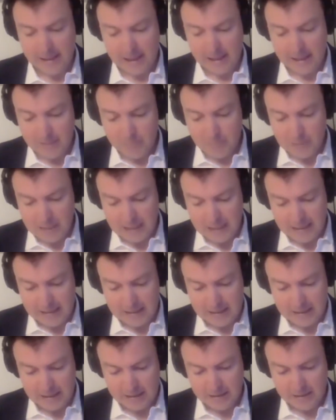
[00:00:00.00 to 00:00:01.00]
in
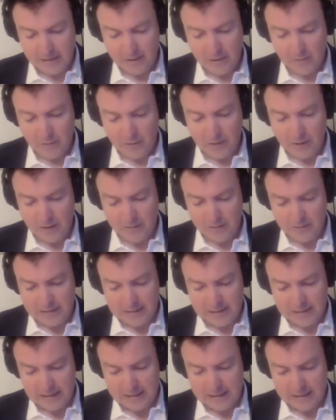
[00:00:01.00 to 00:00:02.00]
Malaysia for
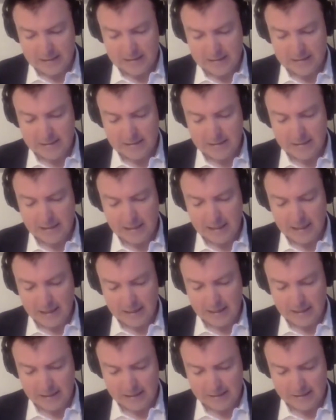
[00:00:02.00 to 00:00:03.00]
conversations
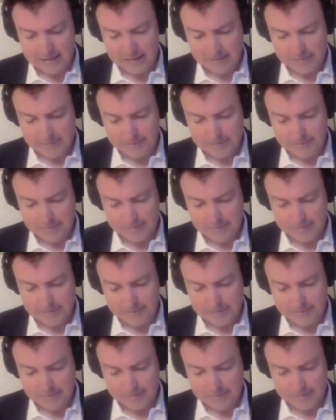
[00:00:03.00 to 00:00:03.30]
like this.